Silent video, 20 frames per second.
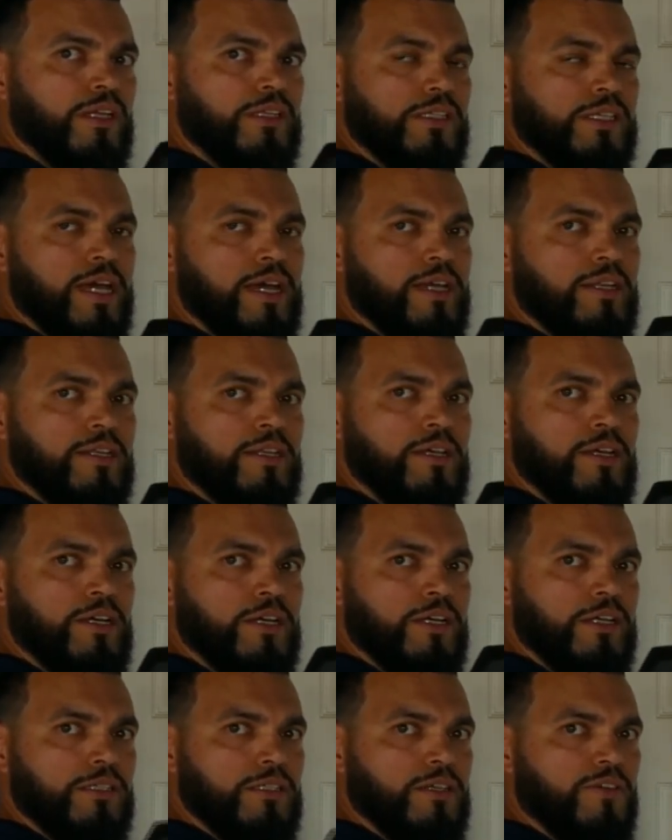10
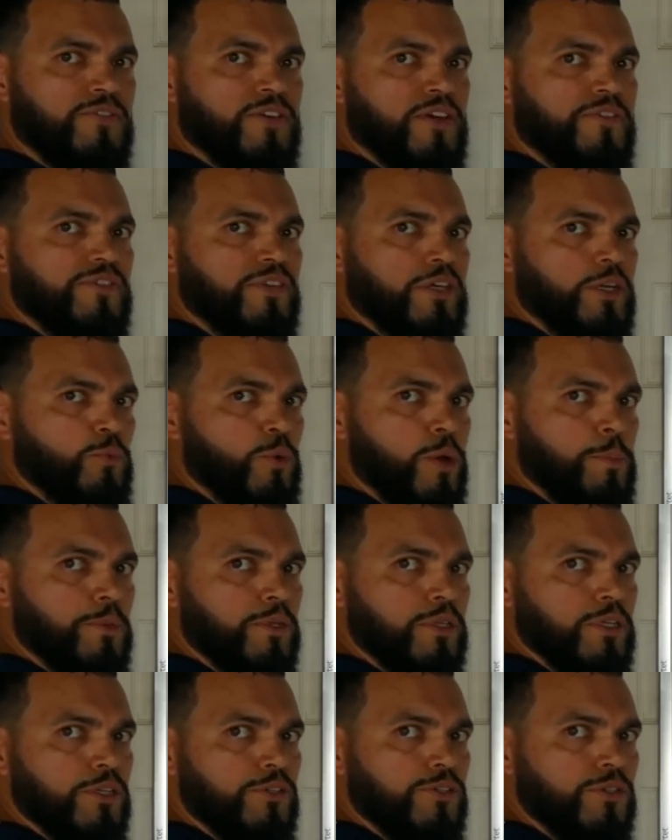to 15
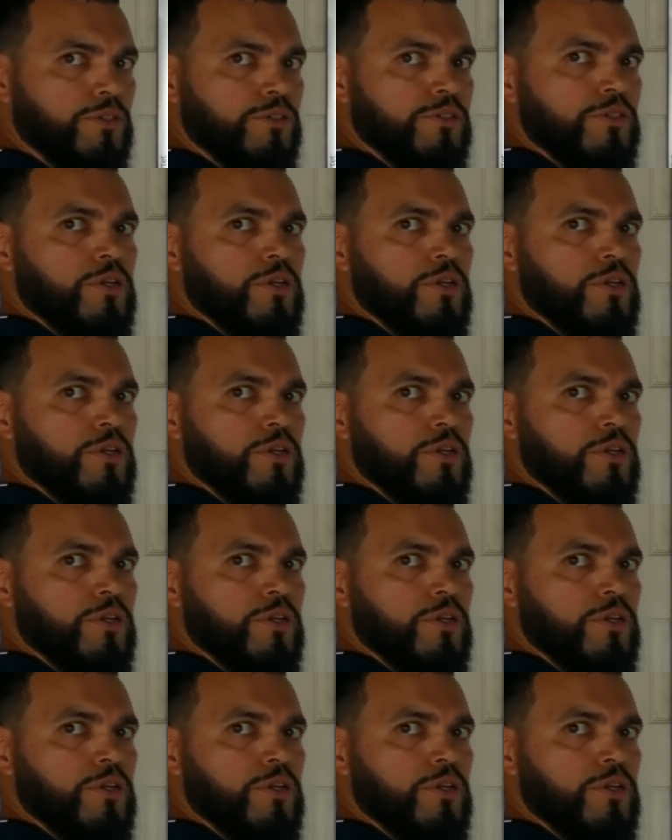repetitions.